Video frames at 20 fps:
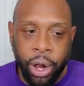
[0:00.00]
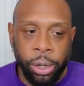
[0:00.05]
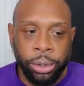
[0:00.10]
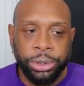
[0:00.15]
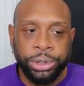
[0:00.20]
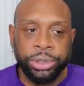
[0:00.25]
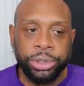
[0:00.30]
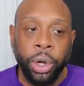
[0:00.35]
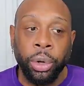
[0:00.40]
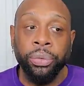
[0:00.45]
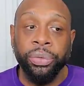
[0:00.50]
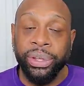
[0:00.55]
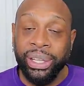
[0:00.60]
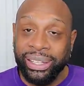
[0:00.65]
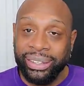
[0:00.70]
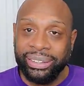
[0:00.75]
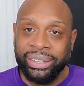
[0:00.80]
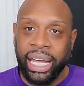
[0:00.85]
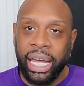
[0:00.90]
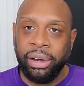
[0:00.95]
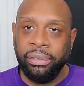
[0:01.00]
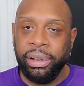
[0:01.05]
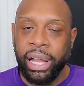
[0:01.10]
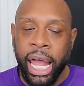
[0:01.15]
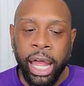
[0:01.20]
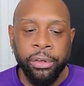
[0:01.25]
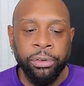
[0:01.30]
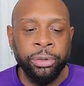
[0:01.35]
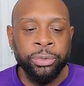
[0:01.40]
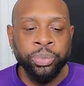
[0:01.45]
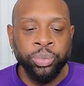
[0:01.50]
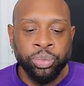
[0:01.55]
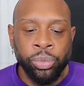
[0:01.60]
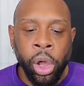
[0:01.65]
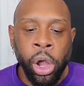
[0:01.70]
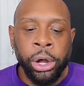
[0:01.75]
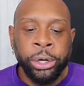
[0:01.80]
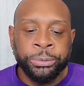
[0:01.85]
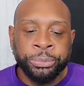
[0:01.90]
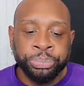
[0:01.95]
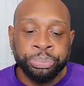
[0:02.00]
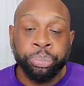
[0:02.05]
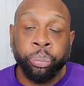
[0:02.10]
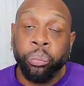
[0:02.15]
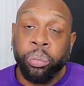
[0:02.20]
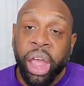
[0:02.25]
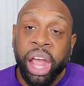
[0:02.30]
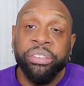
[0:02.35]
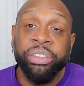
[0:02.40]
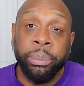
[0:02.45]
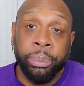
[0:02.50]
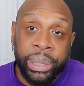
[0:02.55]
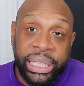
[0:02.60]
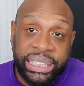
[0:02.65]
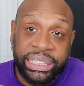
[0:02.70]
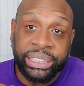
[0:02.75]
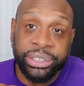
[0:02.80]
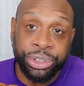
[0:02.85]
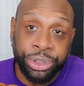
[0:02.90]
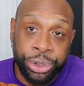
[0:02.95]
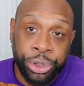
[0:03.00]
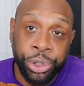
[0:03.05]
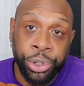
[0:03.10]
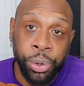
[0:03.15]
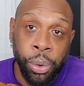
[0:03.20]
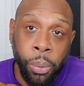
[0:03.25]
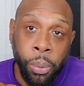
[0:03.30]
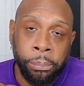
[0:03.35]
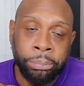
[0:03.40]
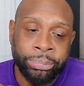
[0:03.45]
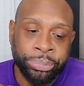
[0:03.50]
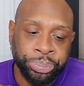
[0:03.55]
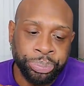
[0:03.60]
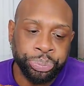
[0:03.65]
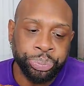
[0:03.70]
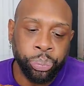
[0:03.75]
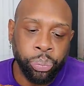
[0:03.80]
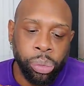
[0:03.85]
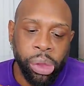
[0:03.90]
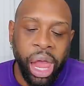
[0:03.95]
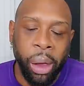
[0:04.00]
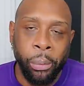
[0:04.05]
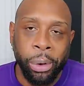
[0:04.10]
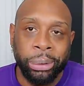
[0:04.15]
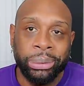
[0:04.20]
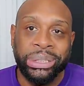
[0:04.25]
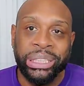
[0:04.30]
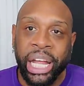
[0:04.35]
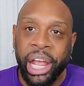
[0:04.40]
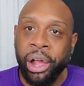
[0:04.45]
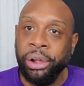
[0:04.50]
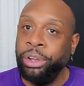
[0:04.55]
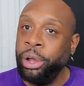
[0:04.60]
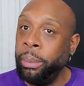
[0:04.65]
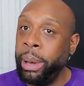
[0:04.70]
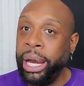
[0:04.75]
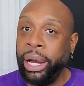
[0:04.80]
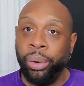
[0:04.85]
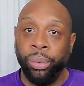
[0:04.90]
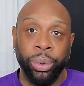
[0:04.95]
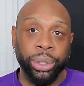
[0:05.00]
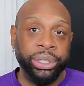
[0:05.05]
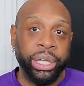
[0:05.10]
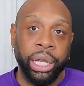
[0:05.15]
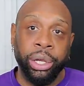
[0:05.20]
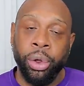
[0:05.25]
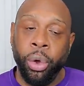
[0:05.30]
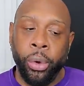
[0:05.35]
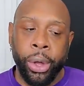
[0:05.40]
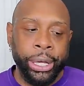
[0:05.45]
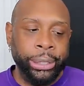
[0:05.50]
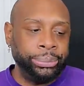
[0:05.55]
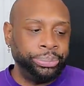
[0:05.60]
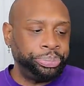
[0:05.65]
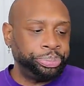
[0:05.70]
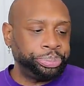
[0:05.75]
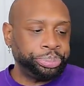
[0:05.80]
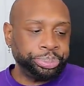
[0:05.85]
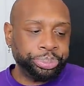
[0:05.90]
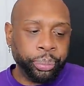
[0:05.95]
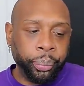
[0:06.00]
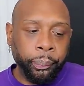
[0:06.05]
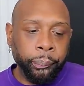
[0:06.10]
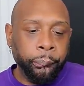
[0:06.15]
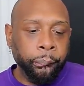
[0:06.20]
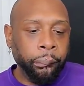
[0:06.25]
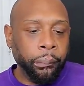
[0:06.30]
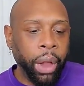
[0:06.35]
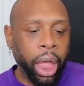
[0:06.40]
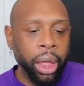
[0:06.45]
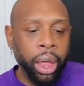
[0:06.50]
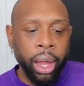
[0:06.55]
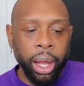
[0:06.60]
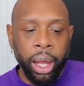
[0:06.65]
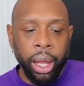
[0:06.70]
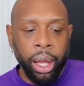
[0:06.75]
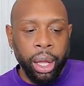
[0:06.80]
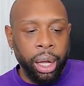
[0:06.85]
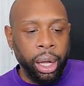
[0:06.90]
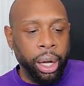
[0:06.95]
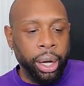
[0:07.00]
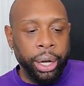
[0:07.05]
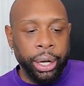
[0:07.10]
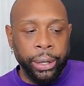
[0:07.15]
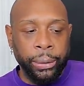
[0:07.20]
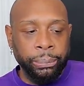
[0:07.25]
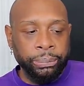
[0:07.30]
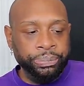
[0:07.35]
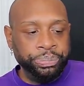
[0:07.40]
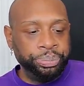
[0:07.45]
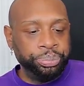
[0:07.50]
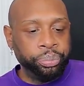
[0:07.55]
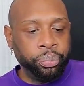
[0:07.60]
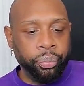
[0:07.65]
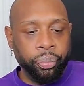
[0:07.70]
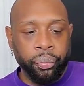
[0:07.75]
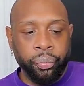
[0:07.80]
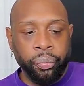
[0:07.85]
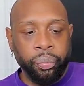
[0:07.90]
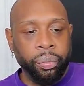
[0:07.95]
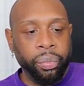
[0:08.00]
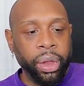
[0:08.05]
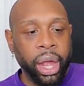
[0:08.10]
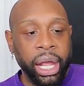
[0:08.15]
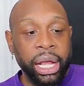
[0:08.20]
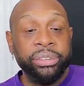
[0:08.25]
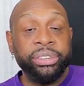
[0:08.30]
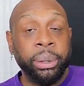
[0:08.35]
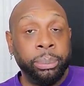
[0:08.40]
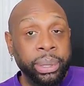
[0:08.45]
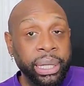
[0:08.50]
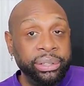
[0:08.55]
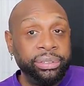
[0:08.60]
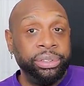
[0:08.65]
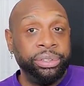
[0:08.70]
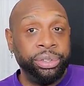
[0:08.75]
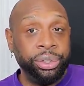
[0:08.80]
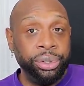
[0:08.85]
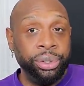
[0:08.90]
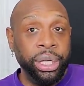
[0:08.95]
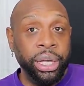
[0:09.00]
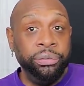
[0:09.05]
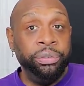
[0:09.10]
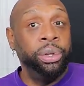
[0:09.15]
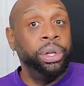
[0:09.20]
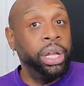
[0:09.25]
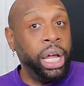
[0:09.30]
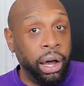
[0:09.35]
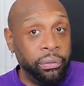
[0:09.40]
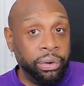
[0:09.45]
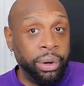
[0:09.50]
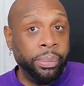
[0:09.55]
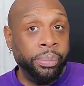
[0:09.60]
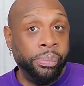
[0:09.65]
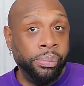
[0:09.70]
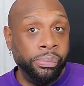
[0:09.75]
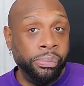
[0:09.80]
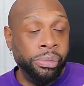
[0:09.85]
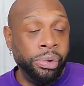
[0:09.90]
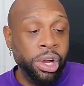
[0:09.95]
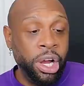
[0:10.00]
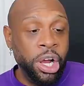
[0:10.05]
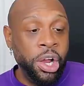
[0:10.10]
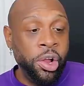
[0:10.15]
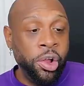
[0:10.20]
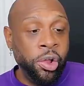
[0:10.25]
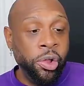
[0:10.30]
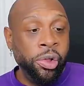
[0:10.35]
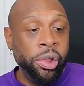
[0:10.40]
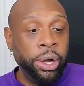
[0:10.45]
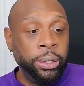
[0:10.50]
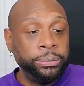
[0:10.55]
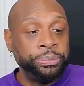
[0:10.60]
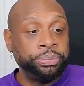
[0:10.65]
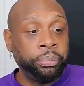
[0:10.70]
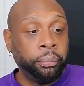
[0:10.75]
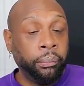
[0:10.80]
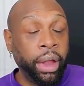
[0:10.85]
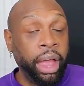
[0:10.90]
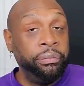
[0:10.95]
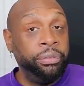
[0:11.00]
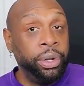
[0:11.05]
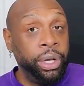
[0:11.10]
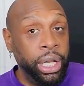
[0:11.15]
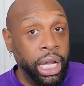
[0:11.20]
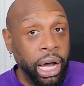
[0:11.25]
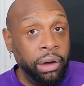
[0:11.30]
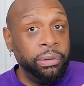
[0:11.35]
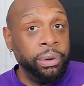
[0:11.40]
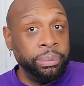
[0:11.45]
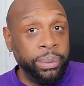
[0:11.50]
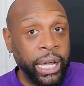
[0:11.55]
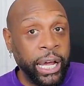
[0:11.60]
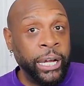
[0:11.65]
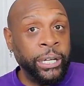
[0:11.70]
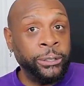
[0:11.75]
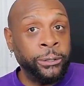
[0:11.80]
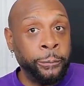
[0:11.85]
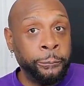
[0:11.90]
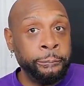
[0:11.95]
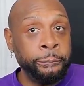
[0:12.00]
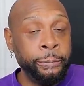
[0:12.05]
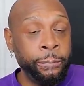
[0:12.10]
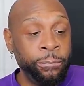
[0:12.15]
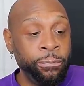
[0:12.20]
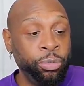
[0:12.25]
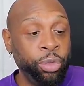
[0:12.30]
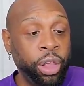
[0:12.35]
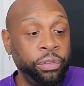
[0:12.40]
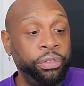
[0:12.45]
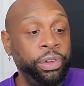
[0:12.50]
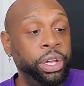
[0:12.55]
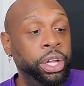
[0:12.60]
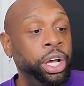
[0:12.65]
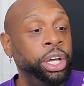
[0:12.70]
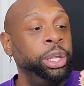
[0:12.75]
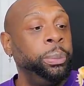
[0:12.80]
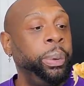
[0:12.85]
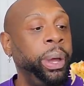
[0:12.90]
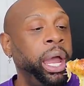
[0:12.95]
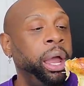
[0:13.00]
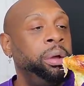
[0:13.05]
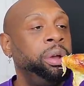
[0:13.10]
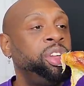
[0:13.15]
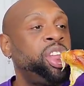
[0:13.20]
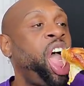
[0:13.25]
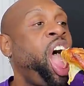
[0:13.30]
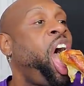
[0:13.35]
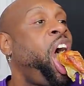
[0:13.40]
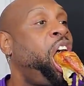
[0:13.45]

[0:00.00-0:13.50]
earth, on this side of life, is a blessing to you. It really is. No matter what they're doing, um, it's a blessing to you. If you love them, if you love them now, you love your parent.